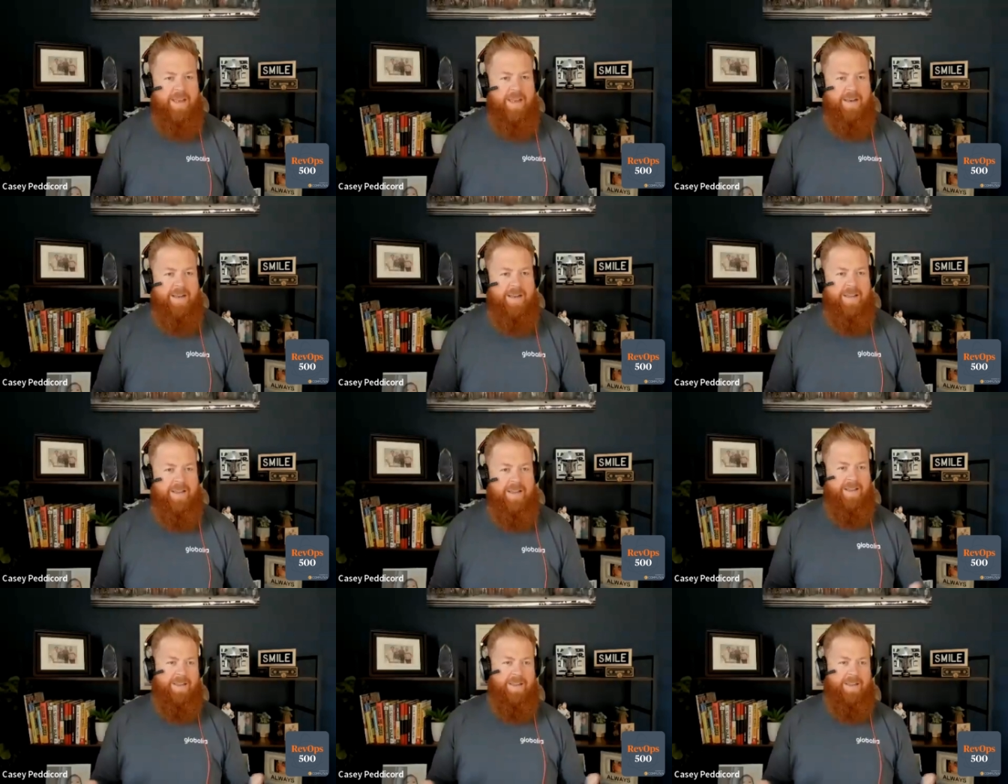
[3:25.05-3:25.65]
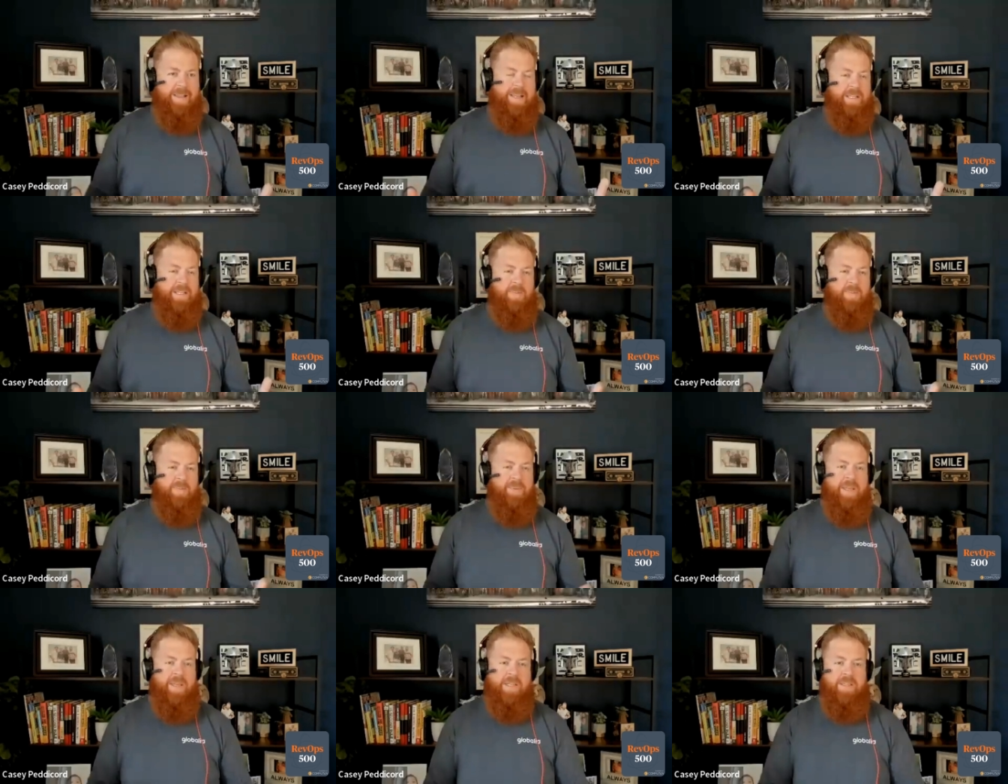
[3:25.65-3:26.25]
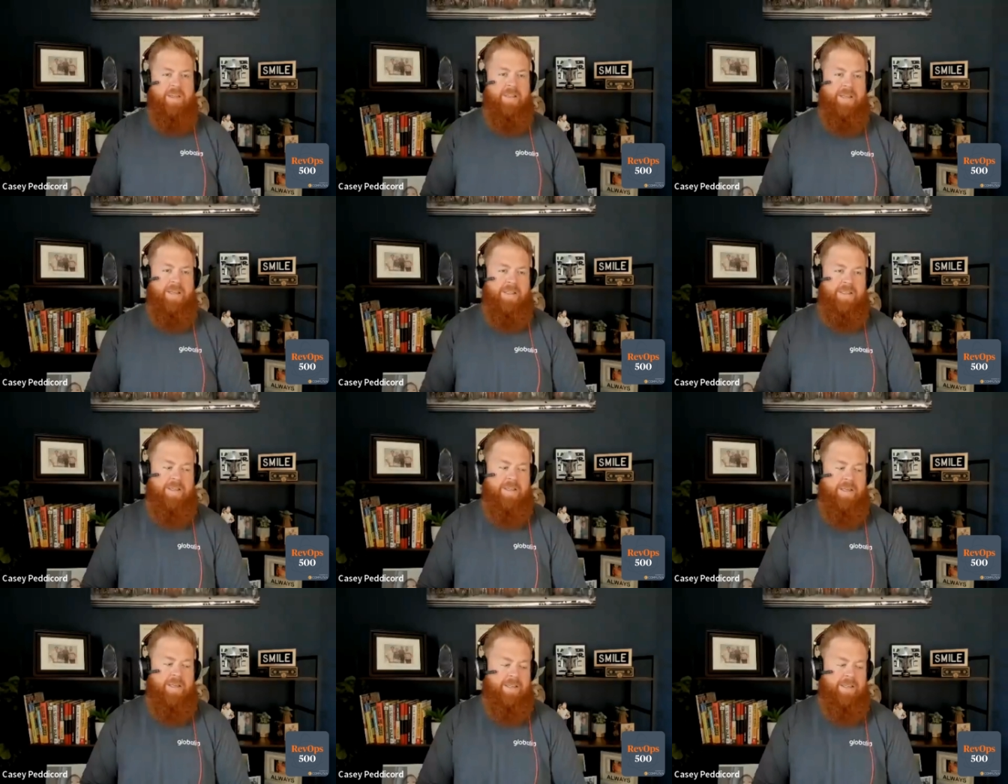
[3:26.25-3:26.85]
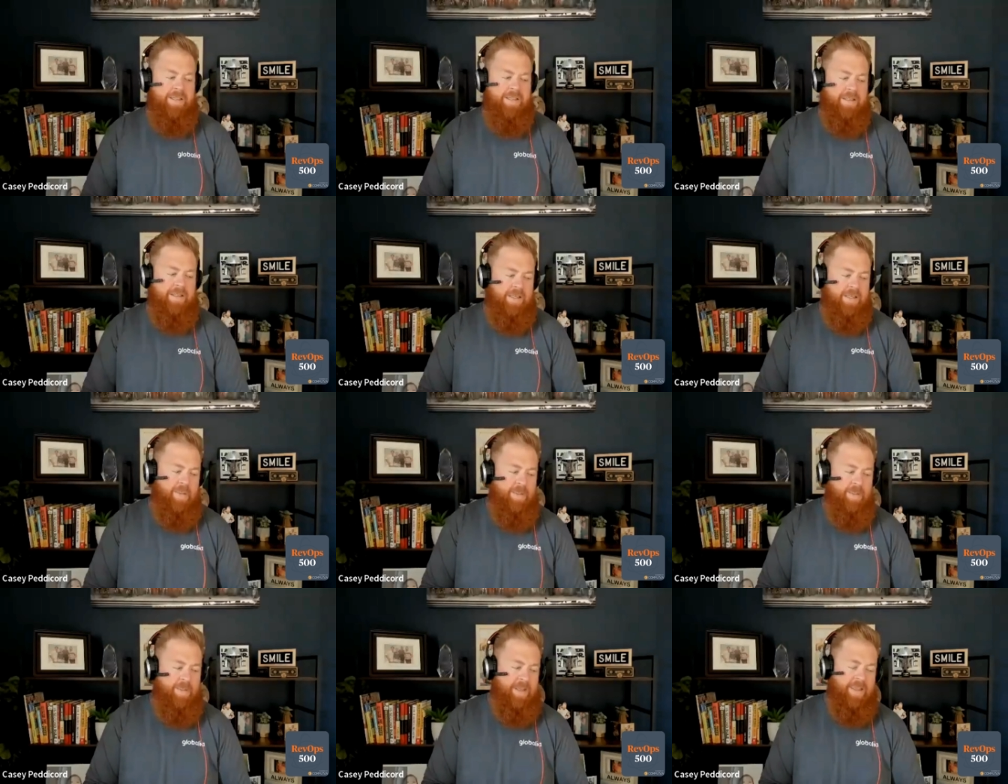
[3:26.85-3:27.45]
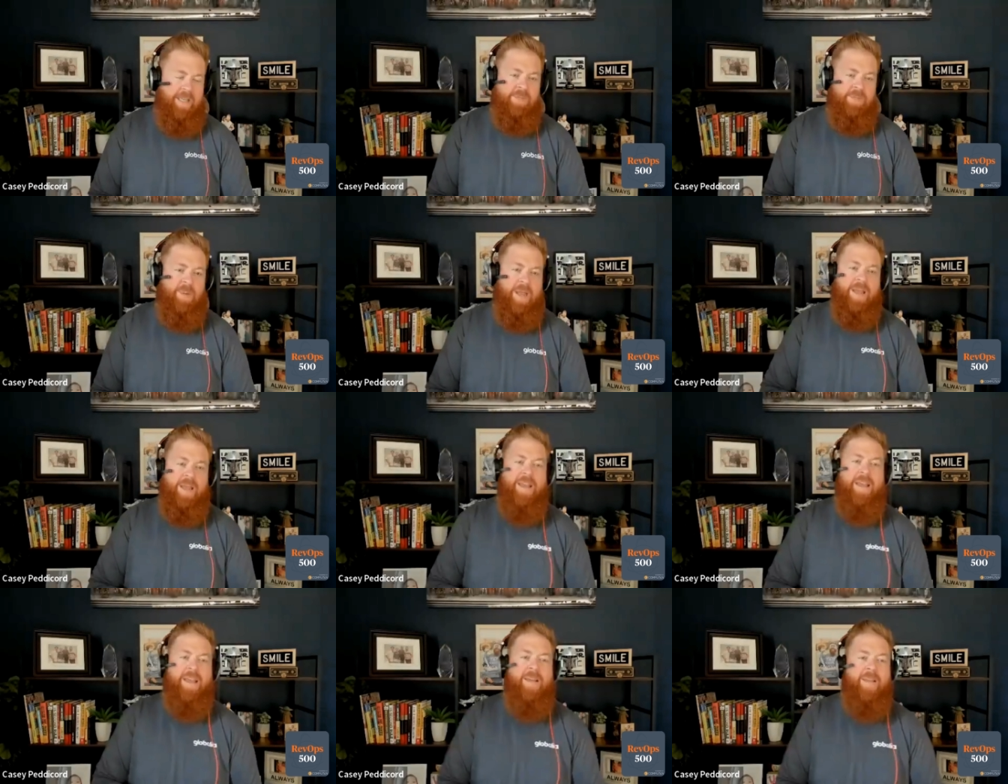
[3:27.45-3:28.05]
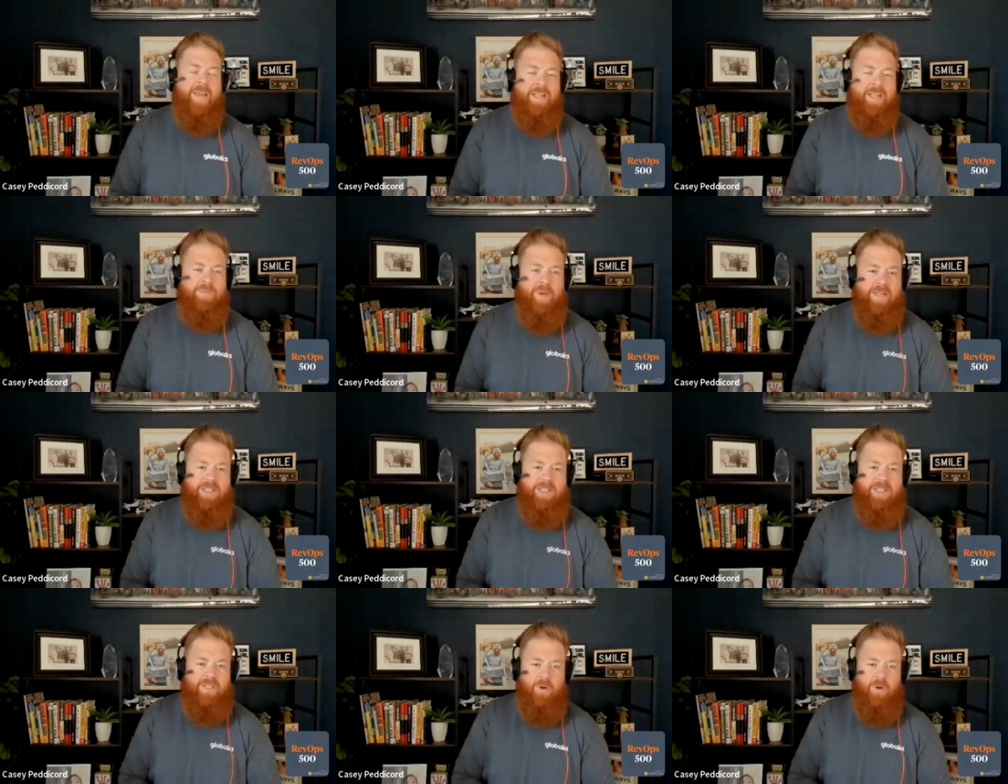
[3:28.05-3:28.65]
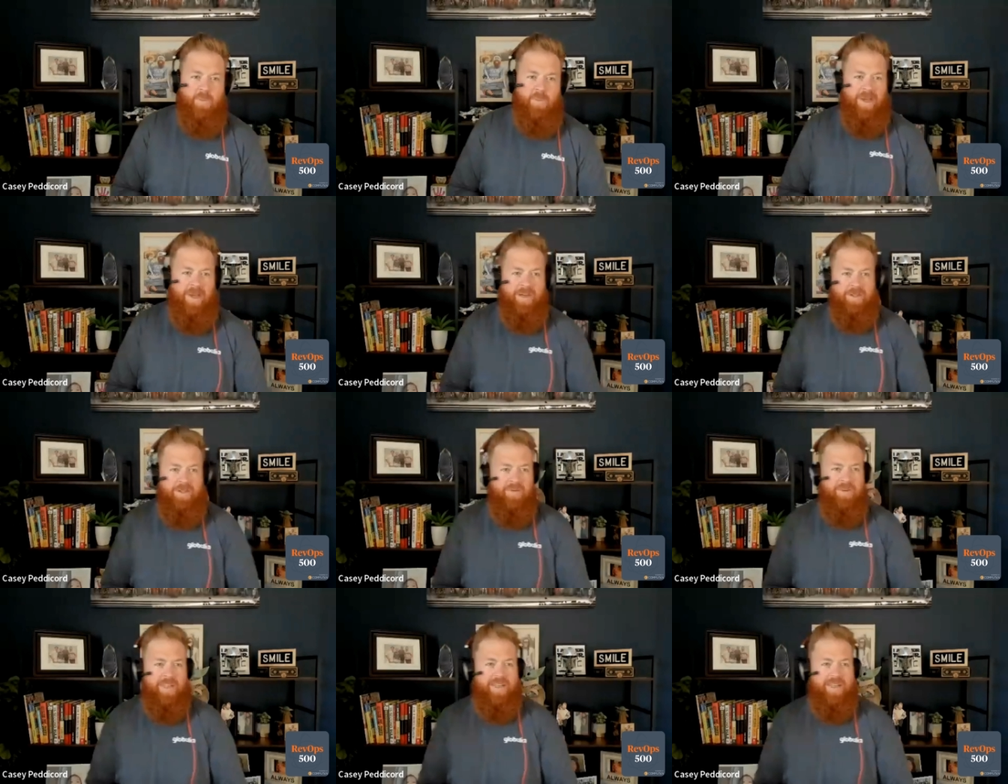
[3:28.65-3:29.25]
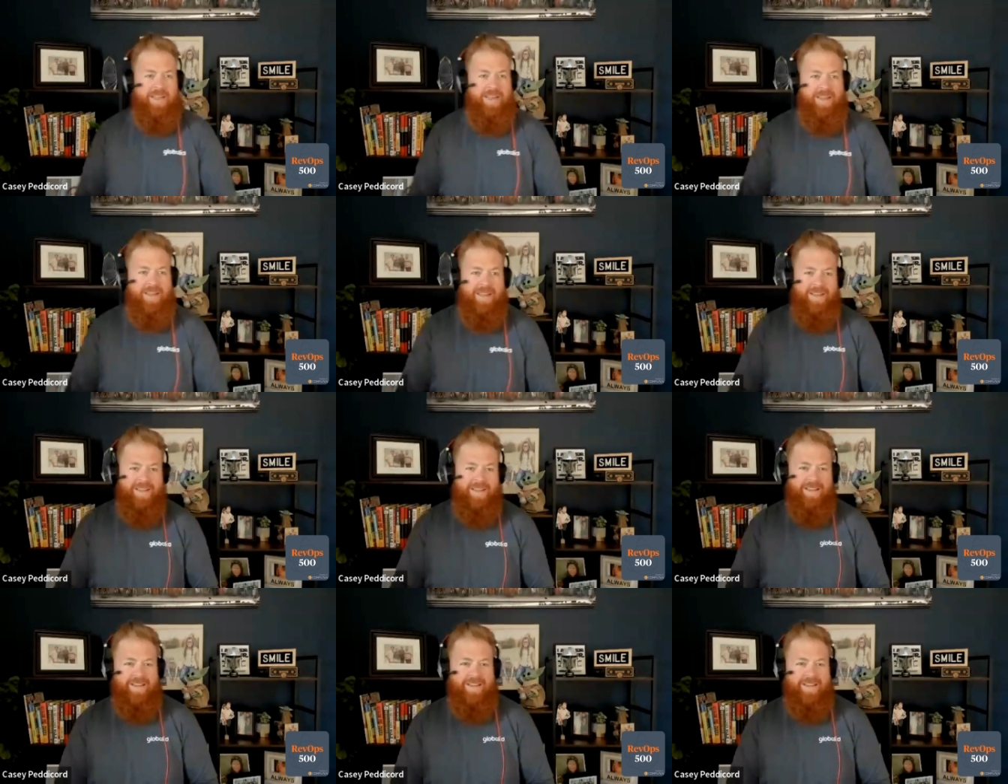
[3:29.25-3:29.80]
I think that's a bit, that's my myth. That's my soapbox for the day.